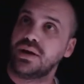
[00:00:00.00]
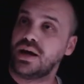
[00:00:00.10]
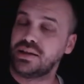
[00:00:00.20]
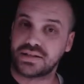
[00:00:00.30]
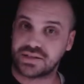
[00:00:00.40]

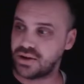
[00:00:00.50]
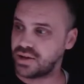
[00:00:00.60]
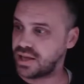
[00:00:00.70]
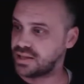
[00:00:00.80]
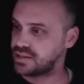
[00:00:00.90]
And that's our
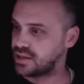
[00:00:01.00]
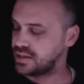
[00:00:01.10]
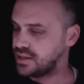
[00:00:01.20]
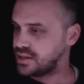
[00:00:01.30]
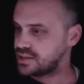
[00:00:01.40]
answer.
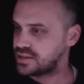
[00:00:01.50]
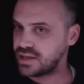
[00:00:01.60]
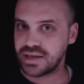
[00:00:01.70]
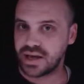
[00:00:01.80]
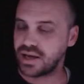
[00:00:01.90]

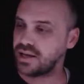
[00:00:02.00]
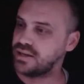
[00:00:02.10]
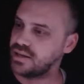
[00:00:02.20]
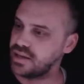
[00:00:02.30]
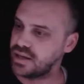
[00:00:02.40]

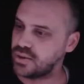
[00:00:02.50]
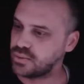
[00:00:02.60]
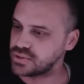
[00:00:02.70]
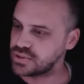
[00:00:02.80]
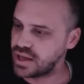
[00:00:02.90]
CA
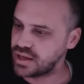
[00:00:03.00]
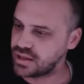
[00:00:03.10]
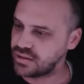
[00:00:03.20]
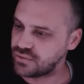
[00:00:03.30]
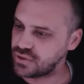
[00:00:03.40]
equals
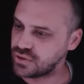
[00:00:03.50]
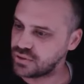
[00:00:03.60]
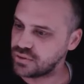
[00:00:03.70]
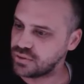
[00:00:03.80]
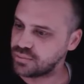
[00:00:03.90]
negative
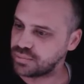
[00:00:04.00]
u